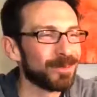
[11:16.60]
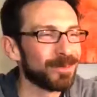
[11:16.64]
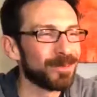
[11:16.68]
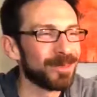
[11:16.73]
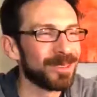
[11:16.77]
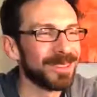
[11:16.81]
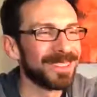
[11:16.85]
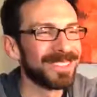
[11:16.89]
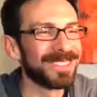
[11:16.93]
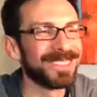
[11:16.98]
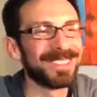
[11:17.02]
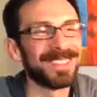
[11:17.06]

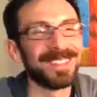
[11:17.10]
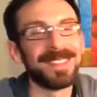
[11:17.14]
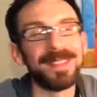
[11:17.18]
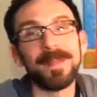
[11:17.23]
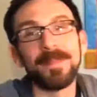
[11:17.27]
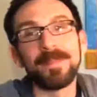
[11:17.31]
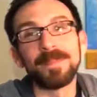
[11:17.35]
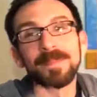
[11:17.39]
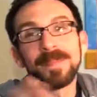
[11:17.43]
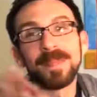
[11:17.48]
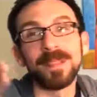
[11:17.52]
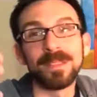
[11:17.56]
works.
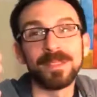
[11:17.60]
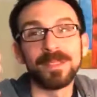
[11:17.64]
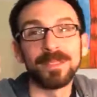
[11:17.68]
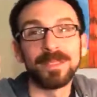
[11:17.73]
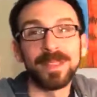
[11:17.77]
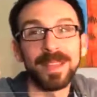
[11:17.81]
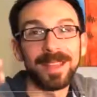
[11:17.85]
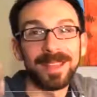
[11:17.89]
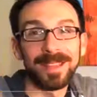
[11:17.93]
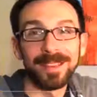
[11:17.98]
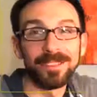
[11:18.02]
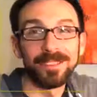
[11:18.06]

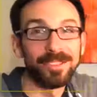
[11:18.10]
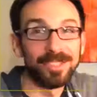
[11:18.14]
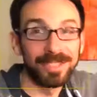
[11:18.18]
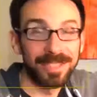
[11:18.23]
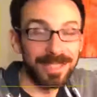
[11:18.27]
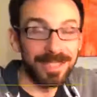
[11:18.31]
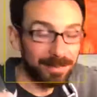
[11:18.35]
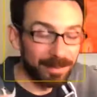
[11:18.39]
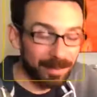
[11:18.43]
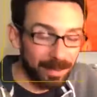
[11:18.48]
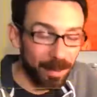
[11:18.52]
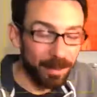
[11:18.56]
And she
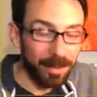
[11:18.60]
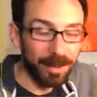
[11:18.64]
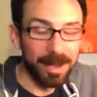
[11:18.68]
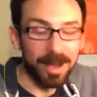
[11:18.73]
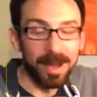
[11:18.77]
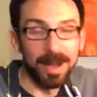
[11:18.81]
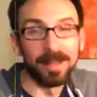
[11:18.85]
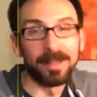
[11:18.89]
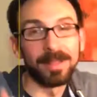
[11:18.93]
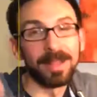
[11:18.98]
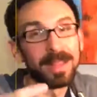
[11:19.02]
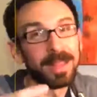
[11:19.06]
keeps going
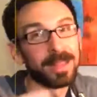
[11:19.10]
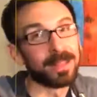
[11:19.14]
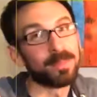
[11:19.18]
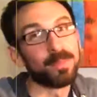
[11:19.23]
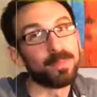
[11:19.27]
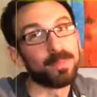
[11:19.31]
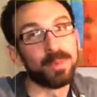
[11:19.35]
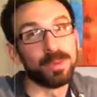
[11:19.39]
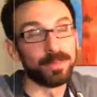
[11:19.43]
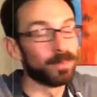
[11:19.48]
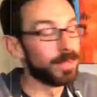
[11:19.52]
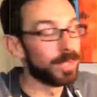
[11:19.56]
on like,
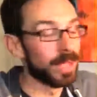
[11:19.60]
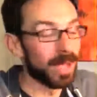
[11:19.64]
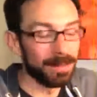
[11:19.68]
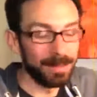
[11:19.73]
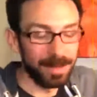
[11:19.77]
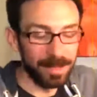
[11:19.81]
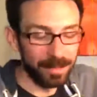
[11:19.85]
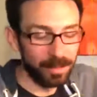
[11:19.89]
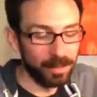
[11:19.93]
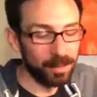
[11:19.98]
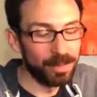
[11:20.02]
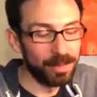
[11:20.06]
well, I
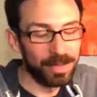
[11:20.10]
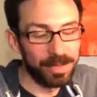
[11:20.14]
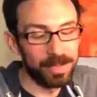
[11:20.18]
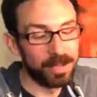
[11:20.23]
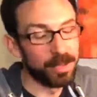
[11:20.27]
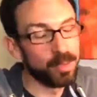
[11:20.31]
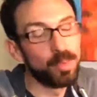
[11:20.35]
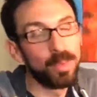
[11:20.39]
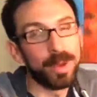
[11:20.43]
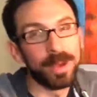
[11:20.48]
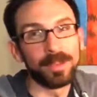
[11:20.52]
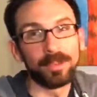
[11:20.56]
mean, you
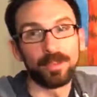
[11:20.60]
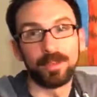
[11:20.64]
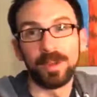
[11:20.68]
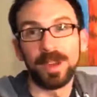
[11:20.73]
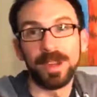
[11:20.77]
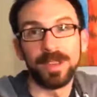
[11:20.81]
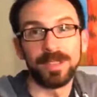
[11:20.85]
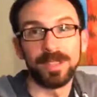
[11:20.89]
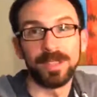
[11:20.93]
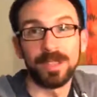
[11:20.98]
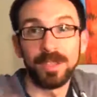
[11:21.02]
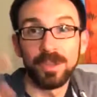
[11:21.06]
went
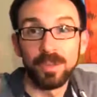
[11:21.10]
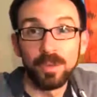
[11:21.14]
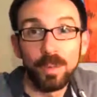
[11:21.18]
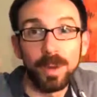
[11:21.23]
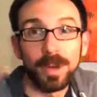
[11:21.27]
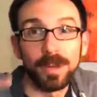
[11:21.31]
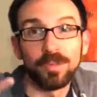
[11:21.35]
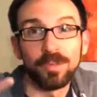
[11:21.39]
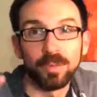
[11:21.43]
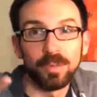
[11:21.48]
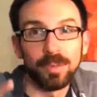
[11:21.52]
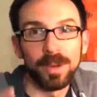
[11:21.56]
crazy. You went
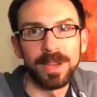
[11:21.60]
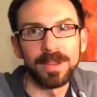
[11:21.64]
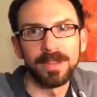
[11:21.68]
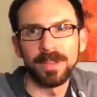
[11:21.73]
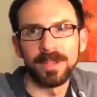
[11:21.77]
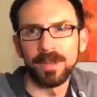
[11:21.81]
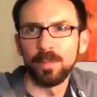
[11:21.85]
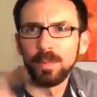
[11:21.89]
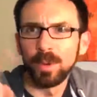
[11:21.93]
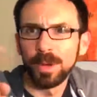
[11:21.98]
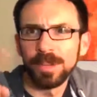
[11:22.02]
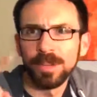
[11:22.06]
crazy.
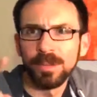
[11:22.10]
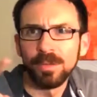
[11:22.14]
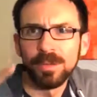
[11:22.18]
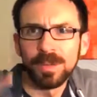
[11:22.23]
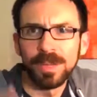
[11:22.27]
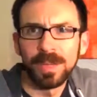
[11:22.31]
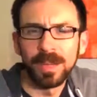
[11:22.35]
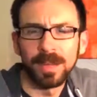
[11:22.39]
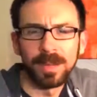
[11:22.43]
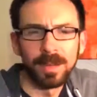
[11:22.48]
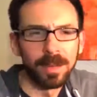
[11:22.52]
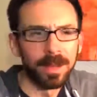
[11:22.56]
What you
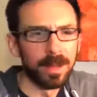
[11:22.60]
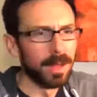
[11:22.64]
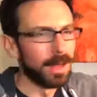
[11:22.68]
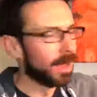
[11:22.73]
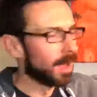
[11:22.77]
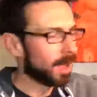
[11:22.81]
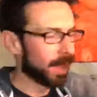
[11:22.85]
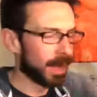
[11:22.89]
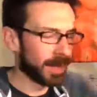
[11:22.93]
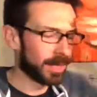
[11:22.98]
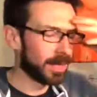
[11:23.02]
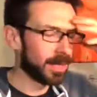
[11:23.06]
did,
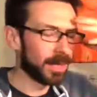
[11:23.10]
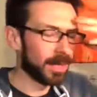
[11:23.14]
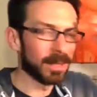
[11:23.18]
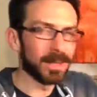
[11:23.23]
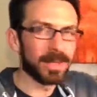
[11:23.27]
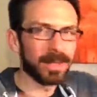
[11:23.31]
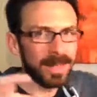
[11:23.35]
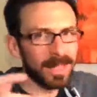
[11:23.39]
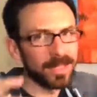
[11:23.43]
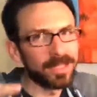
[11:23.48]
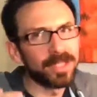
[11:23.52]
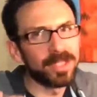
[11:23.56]
I can't, like,
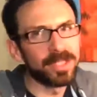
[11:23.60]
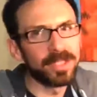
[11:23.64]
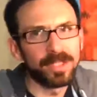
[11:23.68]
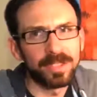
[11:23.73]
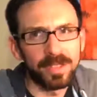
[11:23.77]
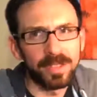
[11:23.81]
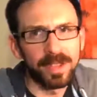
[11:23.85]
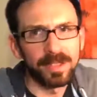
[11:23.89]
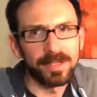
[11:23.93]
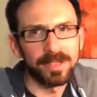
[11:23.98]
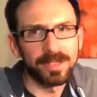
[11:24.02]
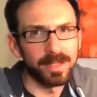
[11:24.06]
that's
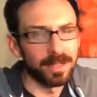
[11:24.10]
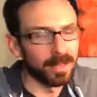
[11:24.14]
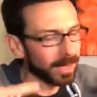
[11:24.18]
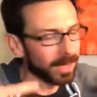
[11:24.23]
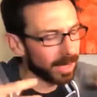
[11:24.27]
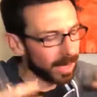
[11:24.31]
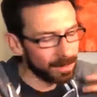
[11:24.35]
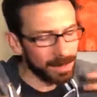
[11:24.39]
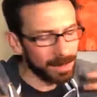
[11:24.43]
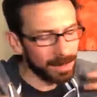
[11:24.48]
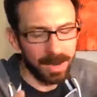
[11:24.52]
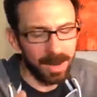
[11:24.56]
disgusting. Like, I
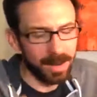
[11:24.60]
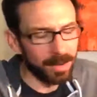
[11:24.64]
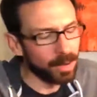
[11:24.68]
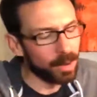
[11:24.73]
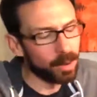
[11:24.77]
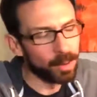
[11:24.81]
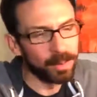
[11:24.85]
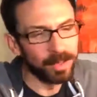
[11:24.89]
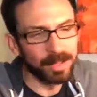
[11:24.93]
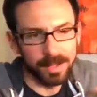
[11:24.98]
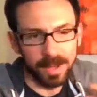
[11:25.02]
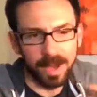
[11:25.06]
mean, I know it
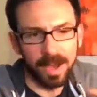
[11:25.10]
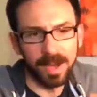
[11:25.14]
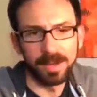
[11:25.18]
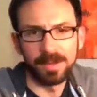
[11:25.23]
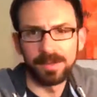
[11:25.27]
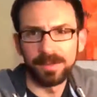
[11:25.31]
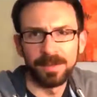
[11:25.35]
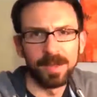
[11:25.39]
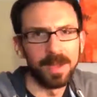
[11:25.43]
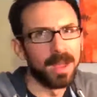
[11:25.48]
was kind of,